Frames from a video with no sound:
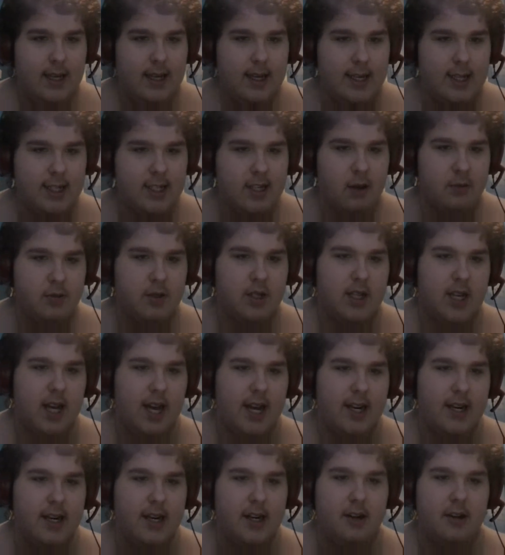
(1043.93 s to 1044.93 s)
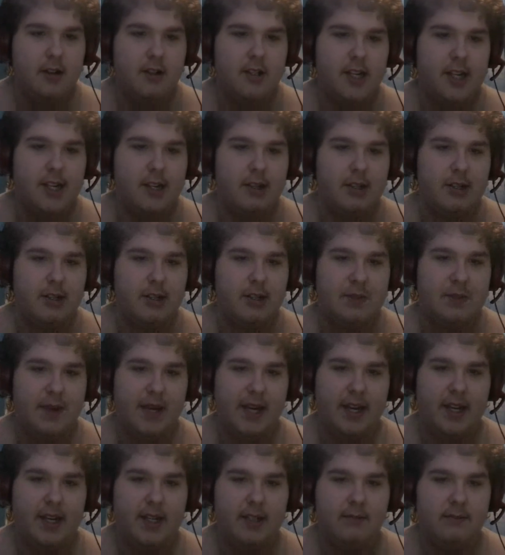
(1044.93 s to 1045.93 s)
He stops the lightning and continues to
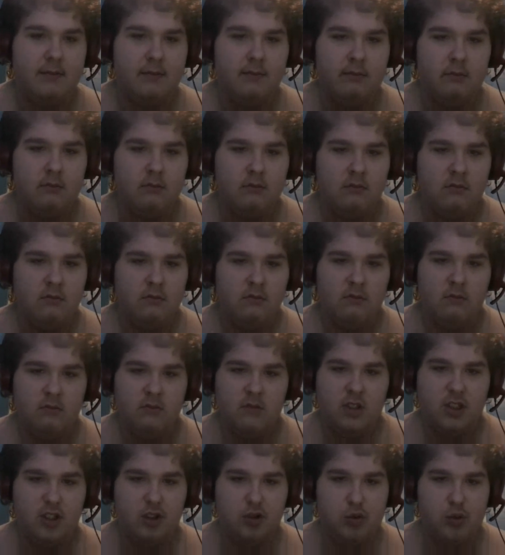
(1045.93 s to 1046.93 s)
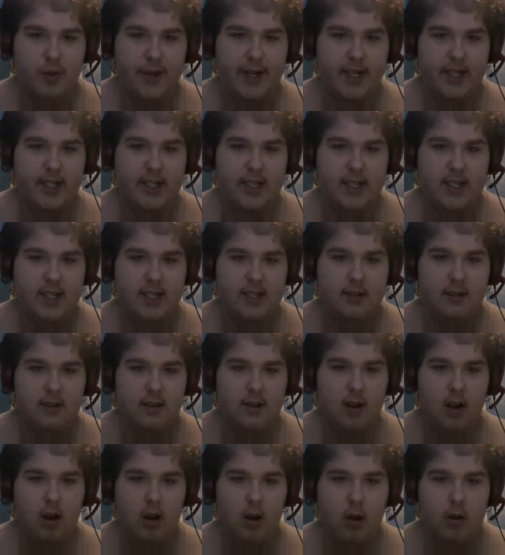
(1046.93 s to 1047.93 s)
speak. The reason
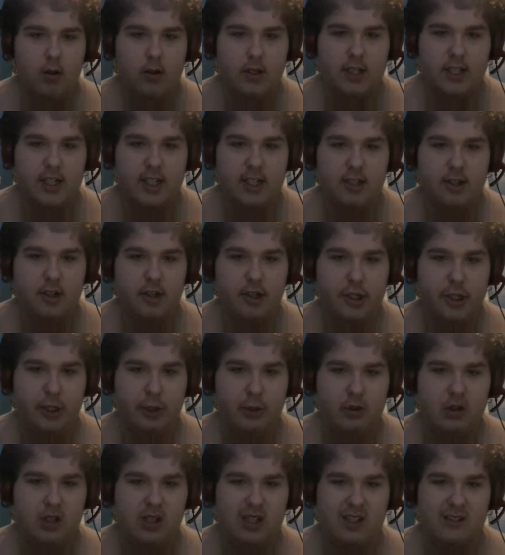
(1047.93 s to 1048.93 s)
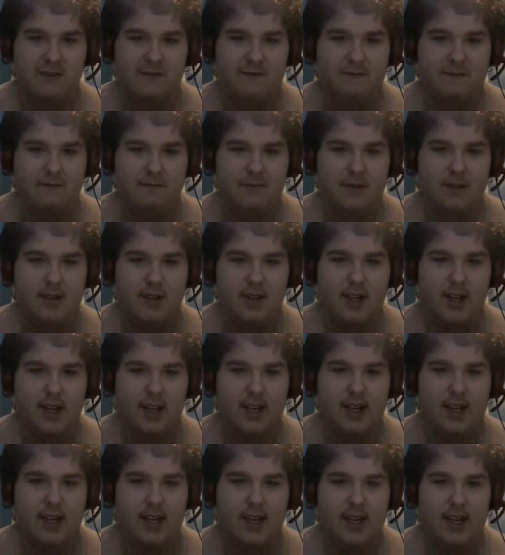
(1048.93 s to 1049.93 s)
it's lost is because you couldn't.
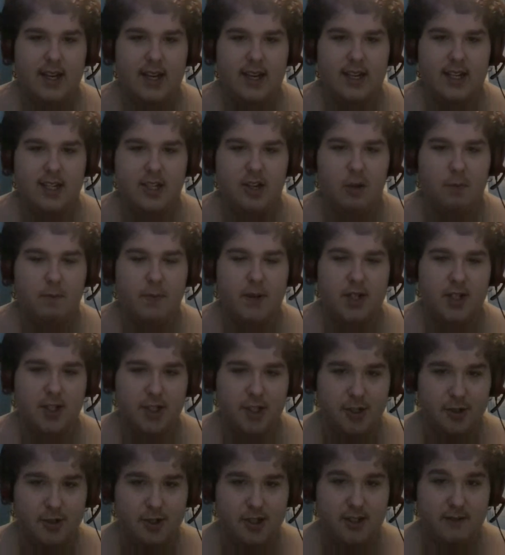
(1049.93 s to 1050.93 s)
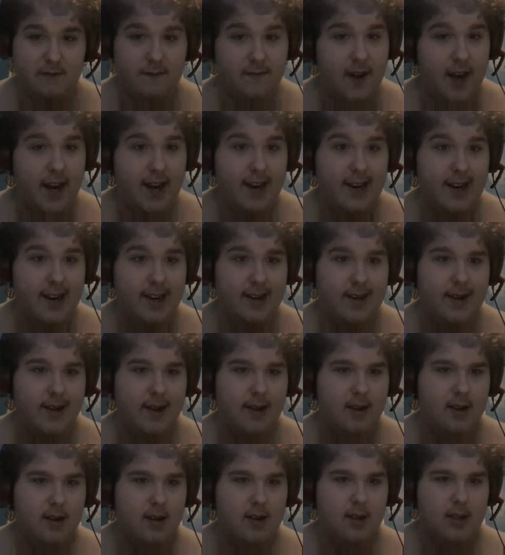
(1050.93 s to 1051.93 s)
It's not because you couldn't find
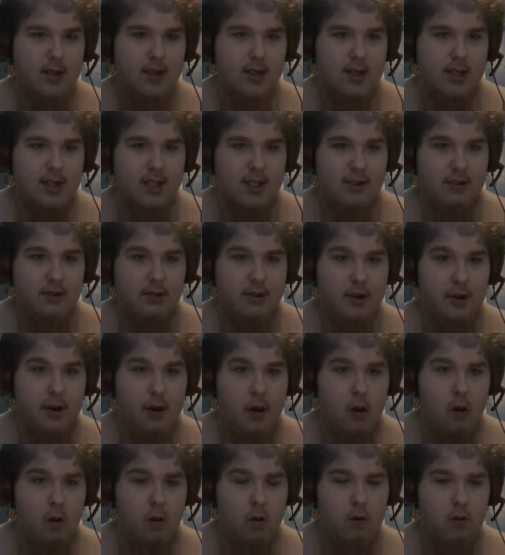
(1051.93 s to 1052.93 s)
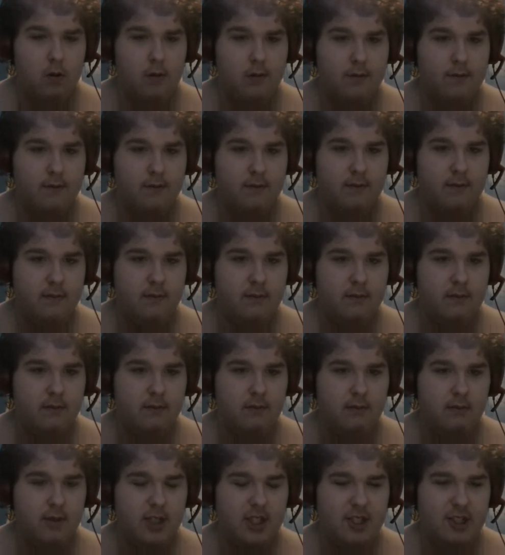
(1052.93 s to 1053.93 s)
it. No,
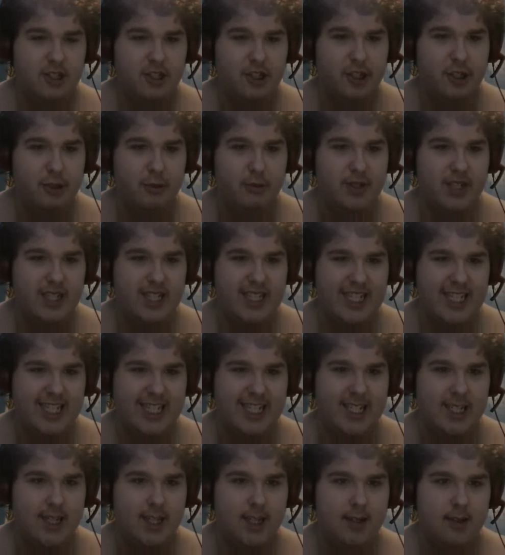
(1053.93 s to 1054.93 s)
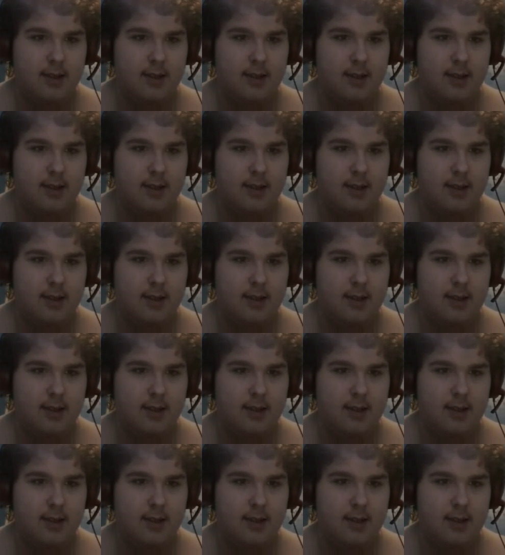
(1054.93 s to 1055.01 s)
it's because you did.